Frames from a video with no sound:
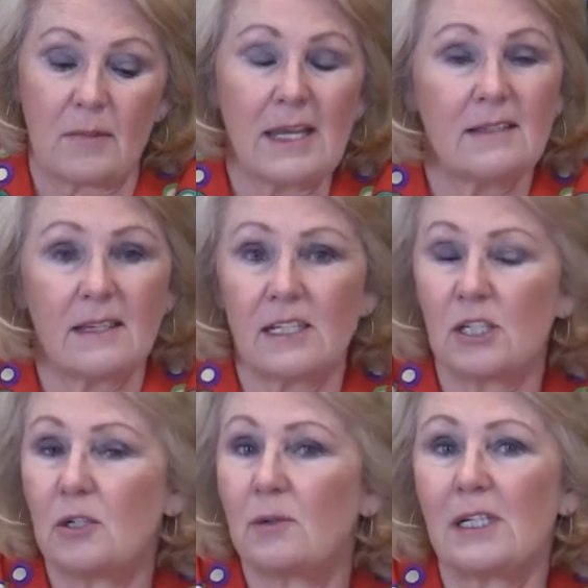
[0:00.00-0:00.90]
Easy to
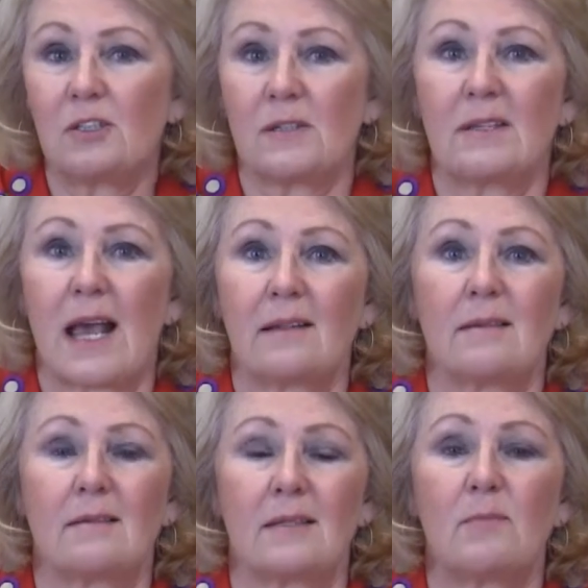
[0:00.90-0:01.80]
do, and it just adds
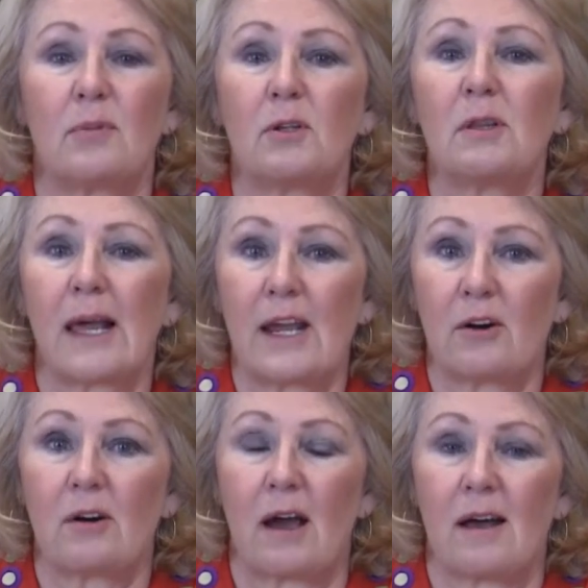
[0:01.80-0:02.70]
a simple
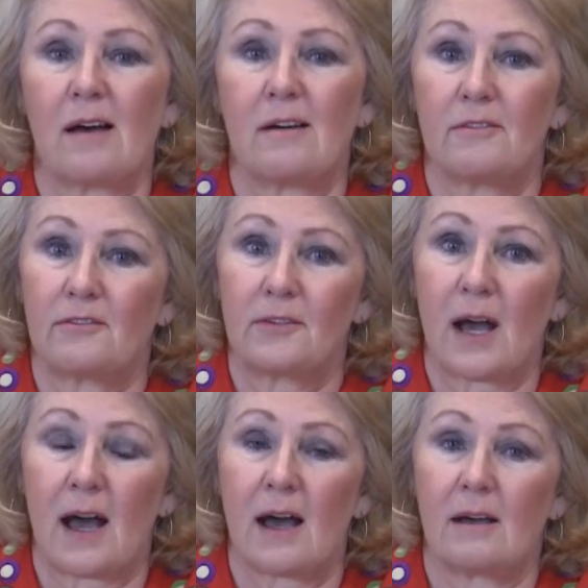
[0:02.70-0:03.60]
layer of
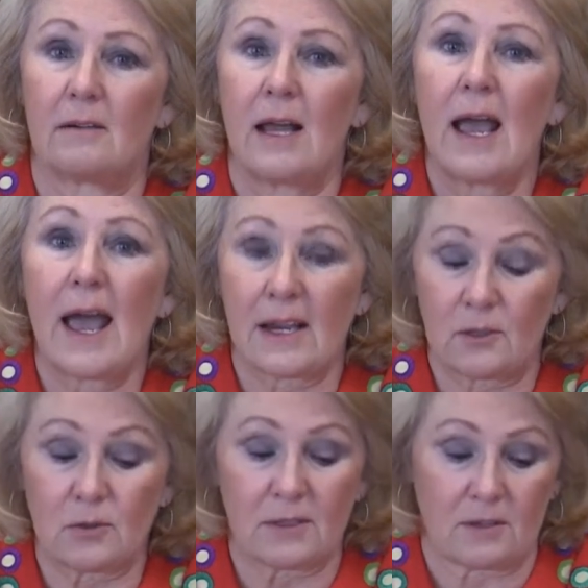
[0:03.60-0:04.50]

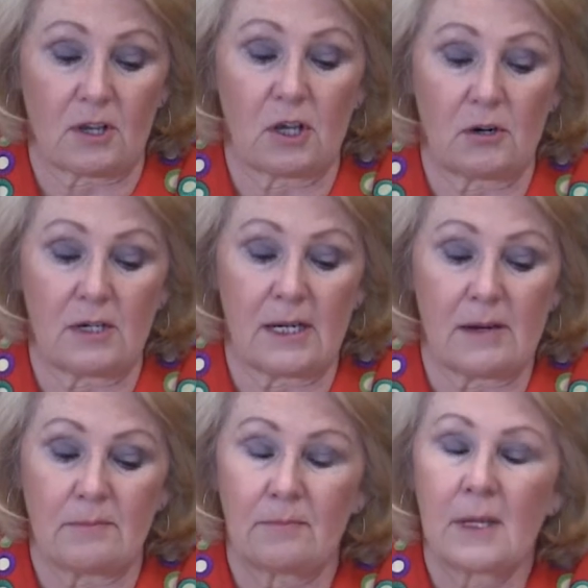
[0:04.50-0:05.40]
extra
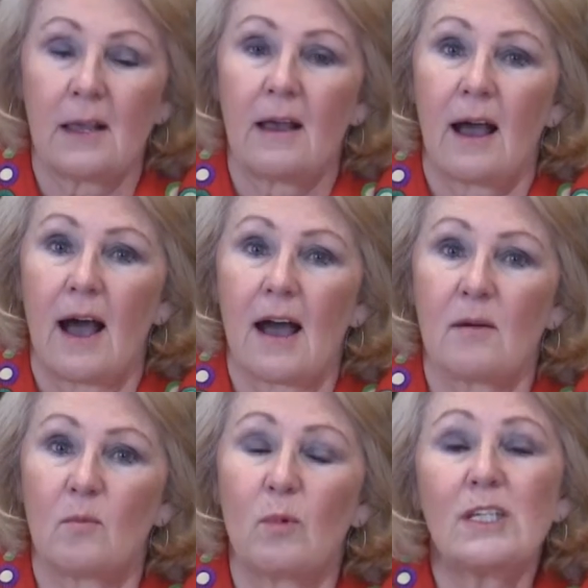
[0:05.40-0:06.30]
security.
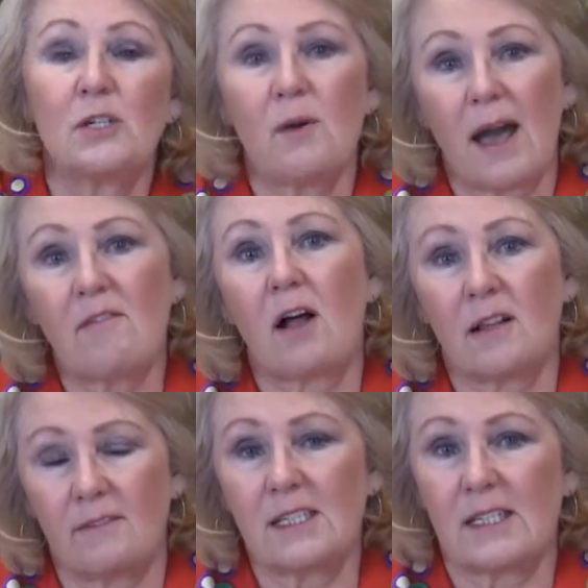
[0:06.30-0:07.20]
We do have all
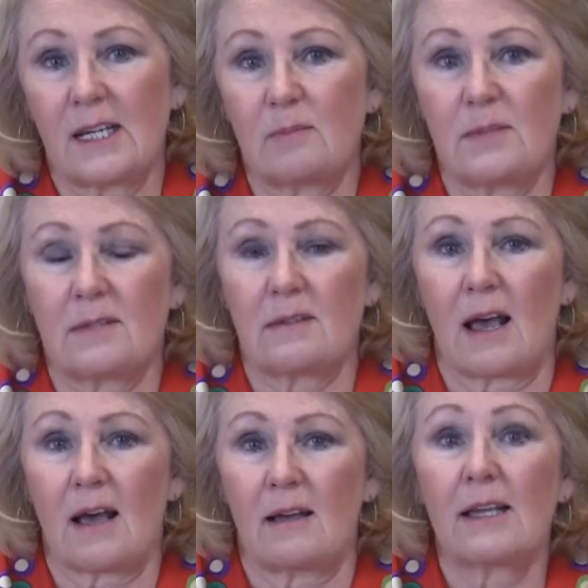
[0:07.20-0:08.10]
of the tips,
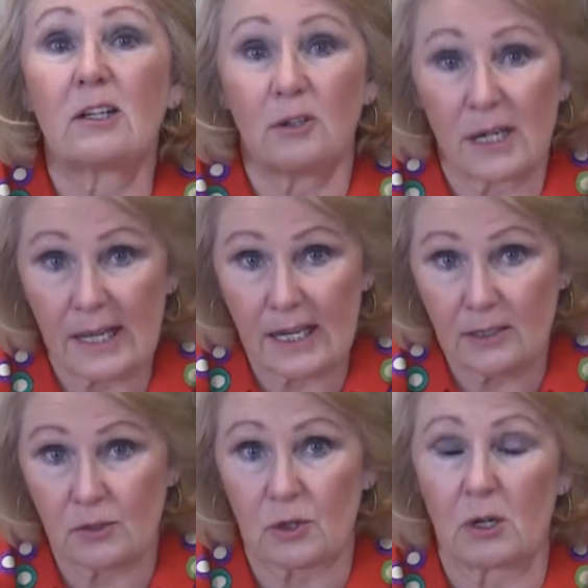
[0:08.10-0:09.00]
including
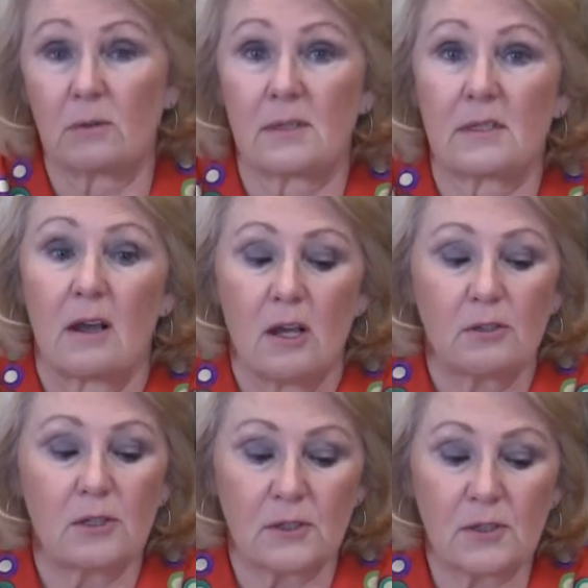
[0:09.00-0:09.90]
keystrokes,
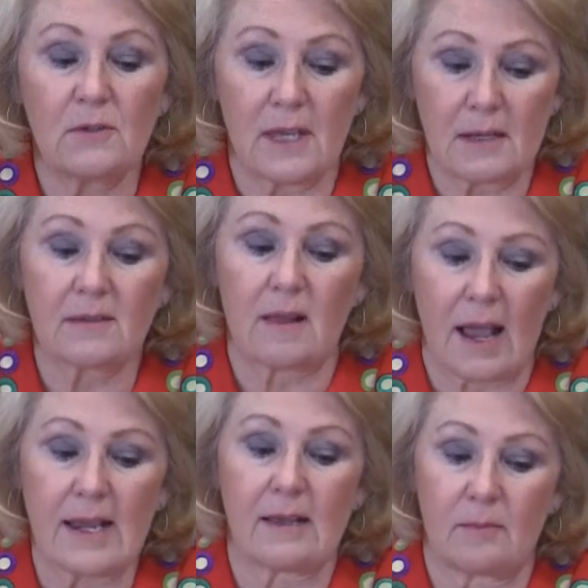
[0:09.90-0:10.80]
to do things
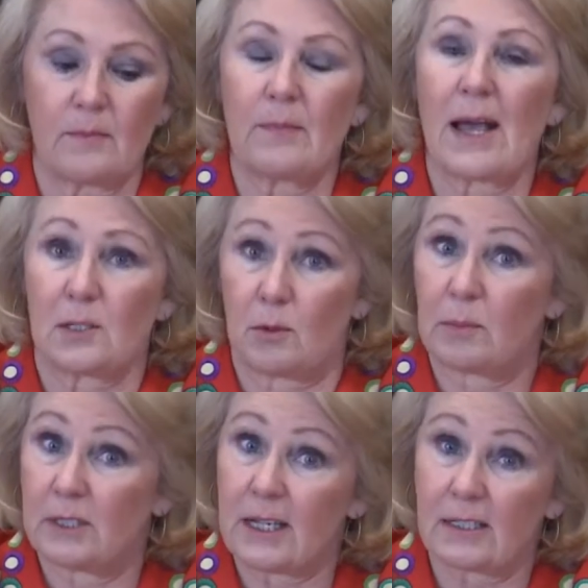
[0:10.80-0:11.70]
like
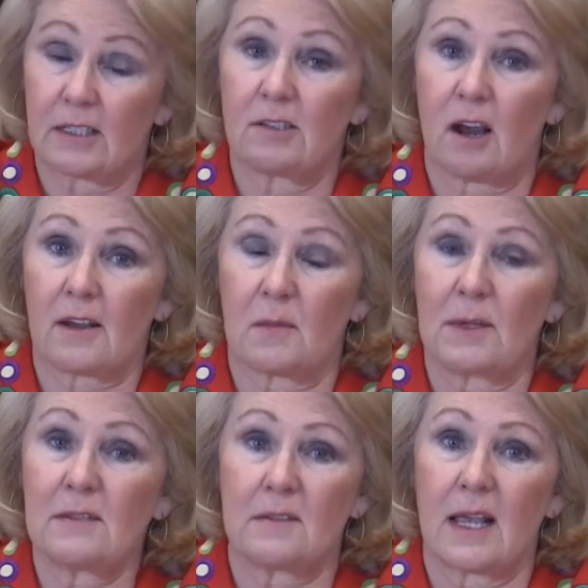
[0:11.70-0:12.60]
password protecting
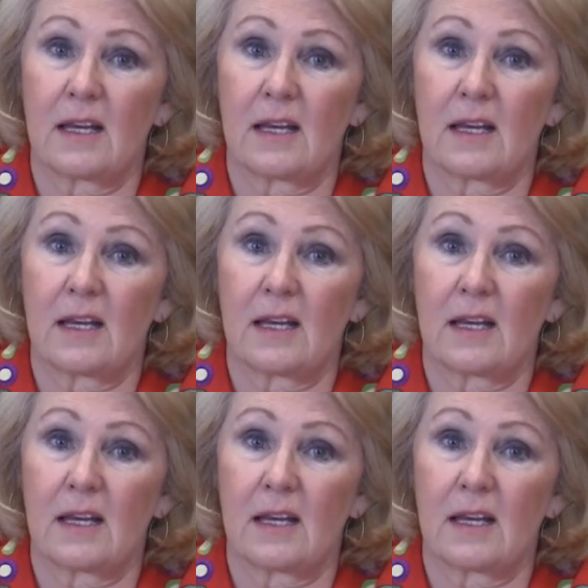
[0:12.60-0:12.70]
documents.